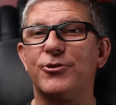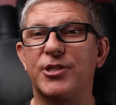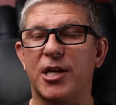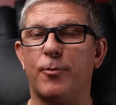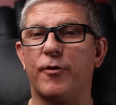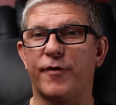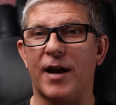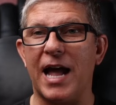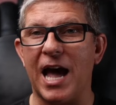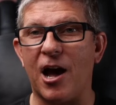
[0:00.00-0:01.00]
subwoofer
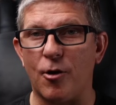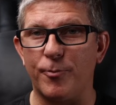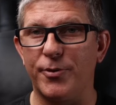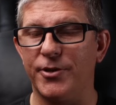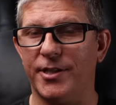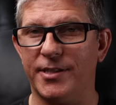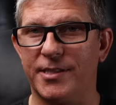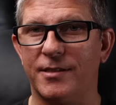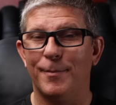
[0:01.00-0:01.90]
outputs.